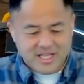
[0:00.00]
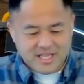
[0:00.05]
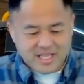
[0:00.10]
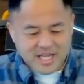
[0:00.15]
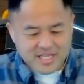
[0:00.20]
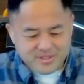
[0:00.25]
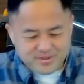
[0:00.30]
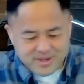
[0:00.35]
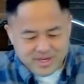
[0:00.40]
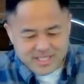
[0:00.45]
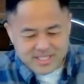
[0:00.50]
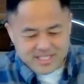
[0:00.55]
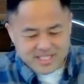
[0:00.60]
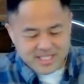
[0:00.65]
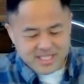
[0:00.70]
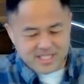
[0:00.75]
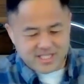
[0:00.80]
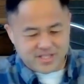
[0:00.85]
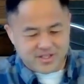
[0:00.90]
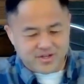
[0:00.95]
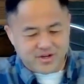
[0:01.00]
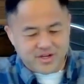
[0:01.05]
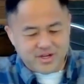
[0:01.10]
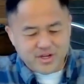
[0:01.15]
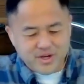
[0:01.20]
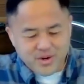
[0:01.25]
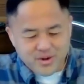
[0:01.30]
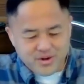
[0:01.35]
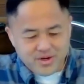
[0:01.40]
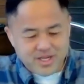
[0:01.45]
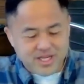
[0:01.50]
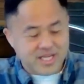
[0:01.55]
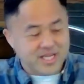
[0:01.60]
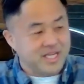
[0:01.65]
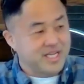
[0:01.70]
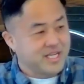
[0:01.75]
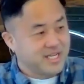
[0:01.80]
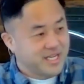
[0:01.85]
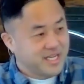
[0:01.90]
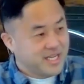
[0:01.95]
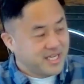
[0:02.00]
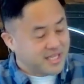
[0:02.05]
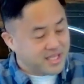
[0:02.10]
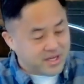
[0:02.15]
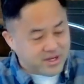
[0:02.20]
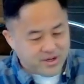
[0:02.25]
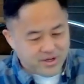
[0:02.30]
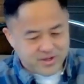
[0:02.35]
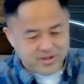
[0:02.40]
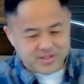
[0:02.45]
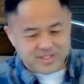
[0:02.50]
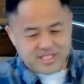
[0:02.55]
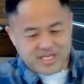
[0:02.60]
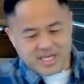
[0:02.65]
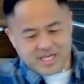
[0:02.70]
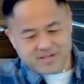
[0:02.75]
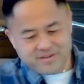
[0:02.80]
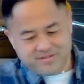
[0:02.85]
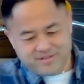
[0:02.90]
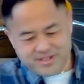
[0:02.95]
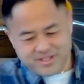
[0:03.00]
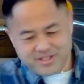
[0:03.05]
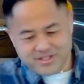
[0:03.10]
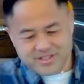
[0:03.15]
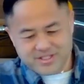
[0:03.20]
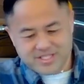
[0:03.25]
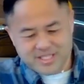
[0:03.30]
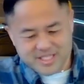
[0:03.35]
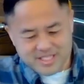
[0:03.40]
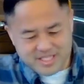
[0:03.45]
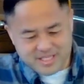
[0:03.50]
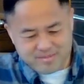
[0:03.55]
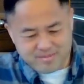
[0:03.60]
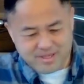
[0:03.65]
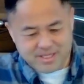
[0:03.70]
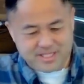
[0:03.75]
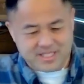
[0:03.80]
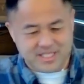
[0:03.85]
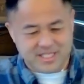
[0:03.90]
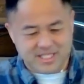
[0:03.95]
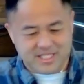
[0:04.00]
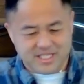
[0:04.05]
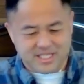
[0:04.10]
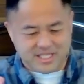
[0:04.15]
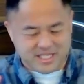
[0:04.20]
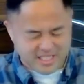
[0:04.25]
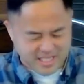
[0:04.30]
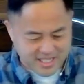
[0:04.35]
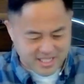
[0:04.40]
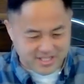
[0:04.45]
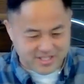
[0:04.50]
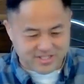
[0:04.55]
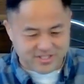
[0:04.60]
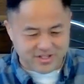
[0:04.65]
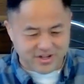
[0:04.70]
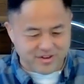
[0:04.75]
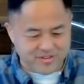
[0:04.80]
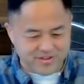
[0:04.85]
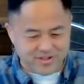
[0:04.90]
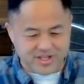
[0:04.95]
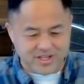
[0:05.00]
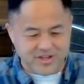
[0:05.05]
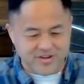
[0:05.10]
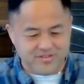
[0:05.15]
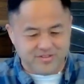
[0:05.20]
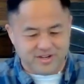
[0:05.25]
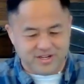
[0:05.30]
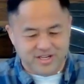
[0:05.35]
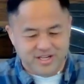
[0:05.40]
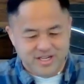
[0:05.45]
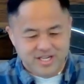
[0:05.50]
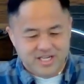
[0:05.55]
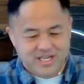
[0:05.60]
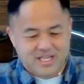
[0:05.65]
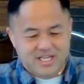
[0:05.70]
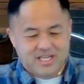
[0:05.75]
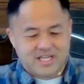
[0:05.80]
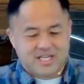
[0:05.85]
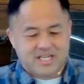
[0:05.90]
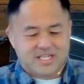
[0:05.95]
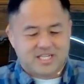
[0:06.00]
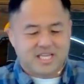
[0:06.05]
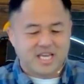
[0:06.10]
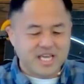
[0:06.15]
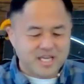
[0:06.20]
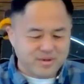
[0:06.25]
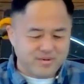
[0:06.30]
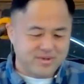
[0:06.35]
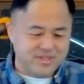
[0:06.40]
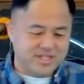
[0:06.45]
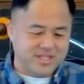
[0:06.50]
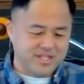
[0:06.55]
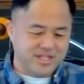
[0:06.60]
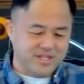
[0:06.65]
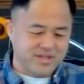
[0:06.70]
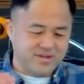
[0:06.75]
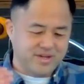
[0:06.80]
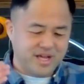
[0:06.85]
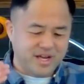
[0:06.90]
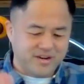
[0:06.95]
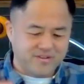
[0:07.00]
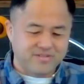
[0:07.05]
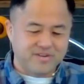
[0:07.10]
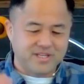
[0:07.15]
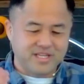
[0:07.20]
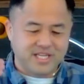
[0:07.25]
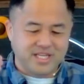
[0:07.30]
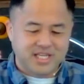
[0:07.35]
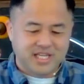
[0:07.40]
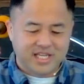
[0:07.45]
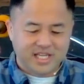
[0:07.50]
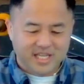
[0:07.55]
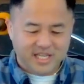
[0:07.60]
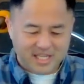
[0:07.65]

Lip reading: that's what I see the Lord going in the whole sacrificial system as He declares over and over, take with you every